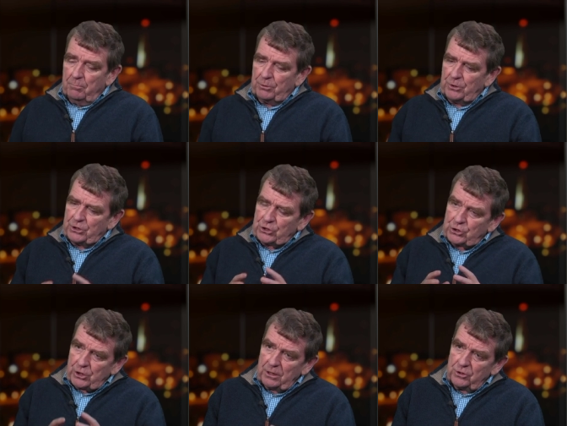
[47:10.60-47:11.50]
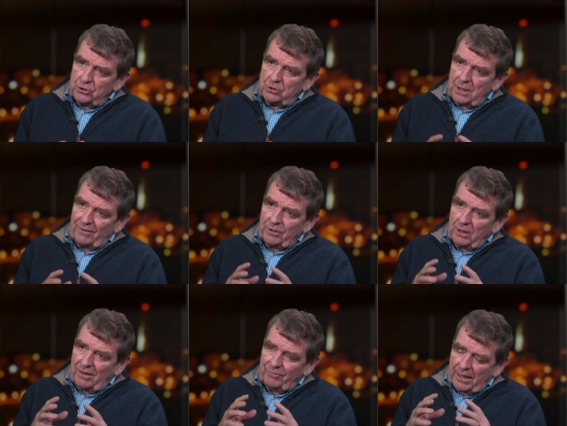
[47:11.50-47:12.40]
But the distinction,
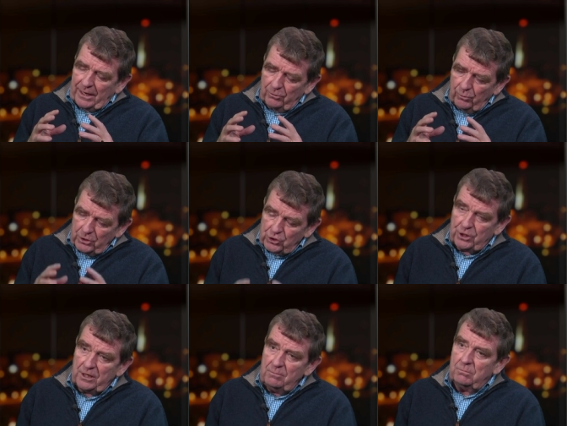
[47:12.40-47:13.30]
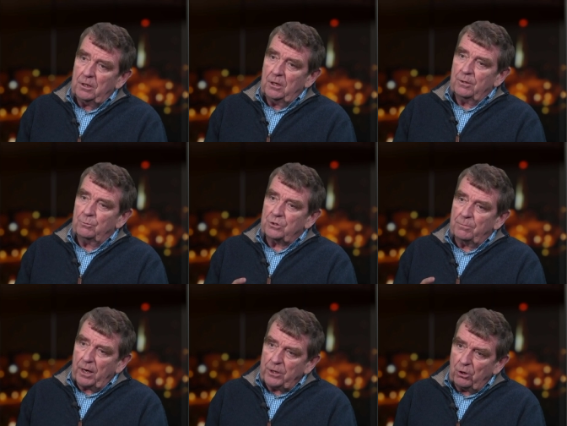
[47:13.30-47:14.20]
having, having had a regime that was a
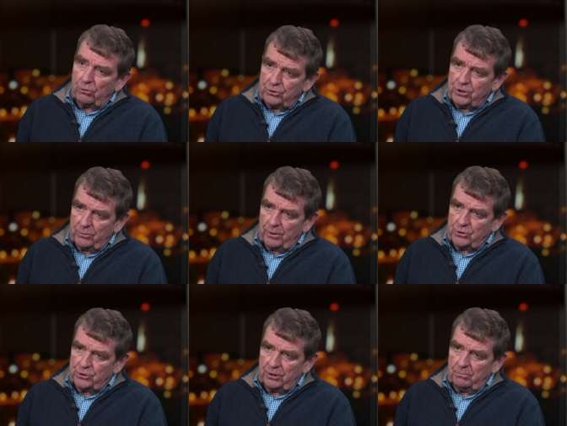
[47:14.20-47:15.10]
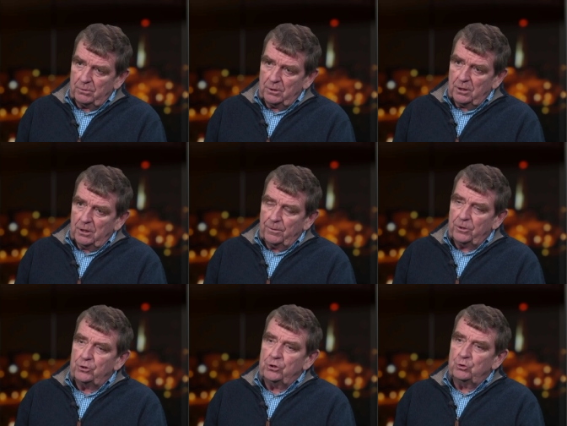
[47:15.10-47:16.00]
minority regime, that
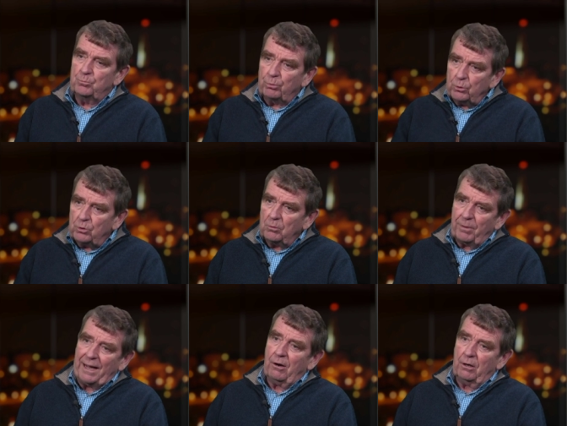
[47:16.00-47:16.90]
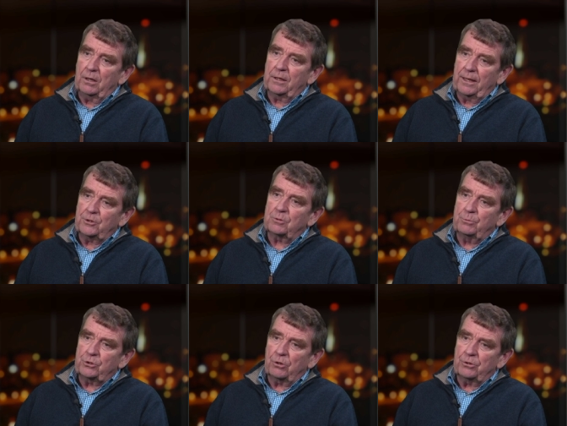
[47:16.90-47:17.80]
had used brutal power against the
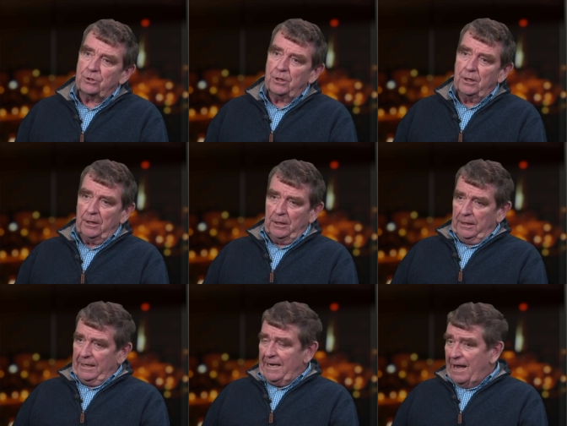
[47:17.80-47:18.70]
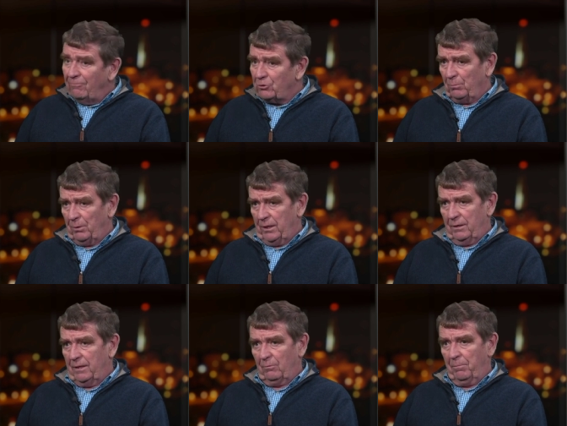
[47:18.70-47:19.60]
majority, inevitably
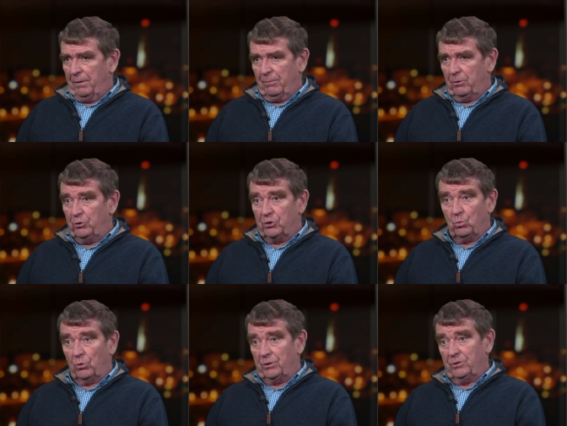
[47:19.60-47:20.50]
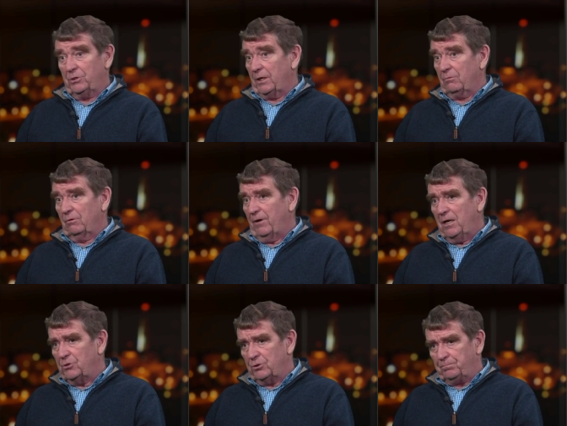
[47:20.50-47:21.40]
there were people who just wanted to take
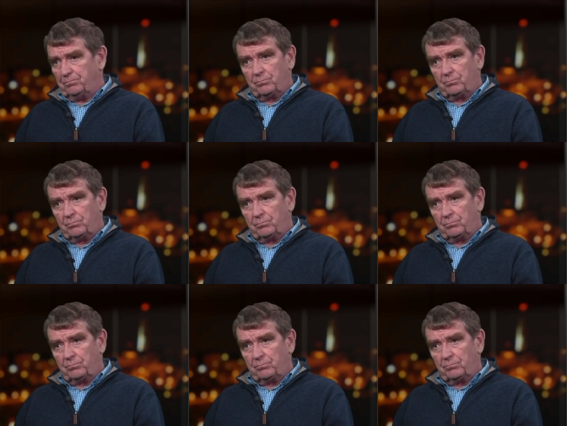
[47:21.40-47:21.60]
revenge.